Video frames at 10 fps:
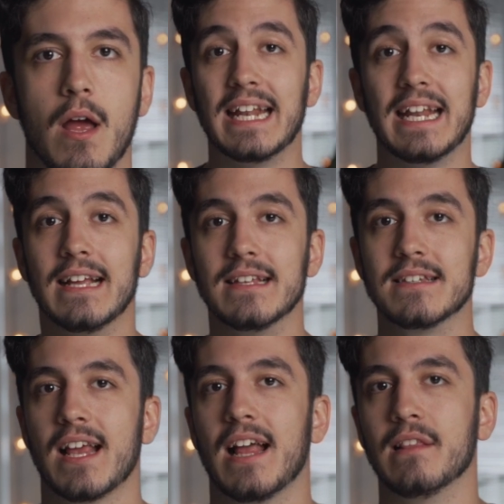It
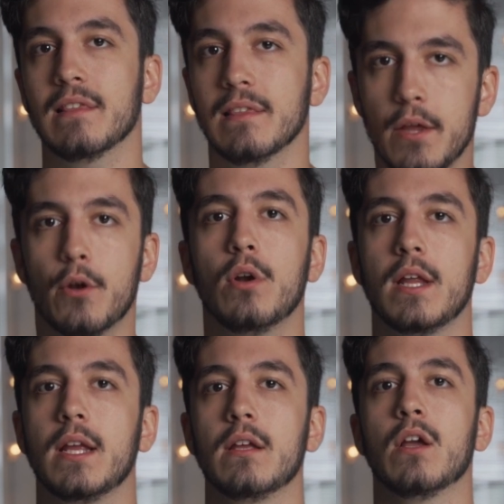is
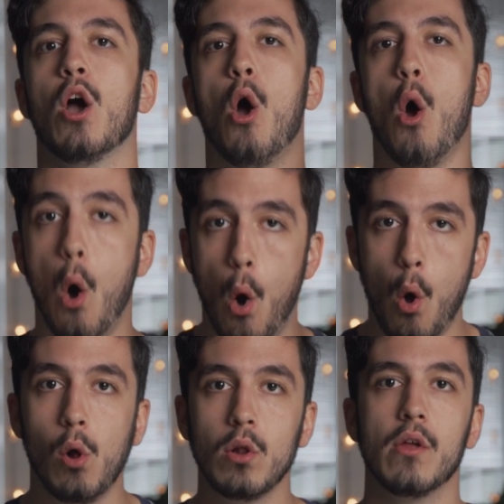literally
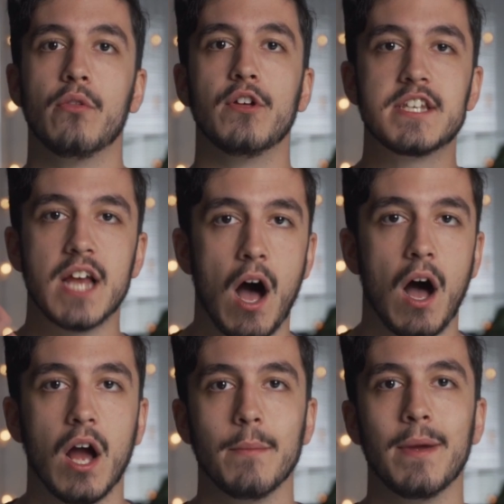all the
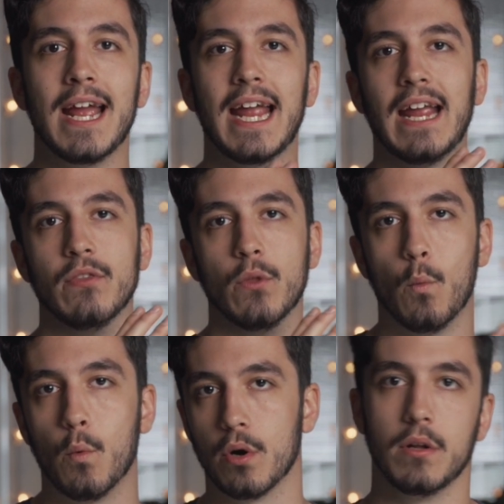time in the
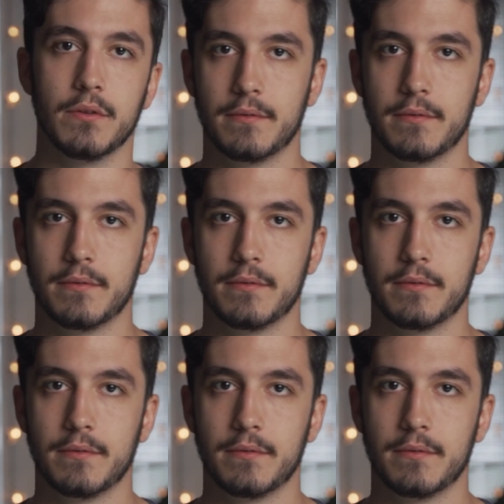world.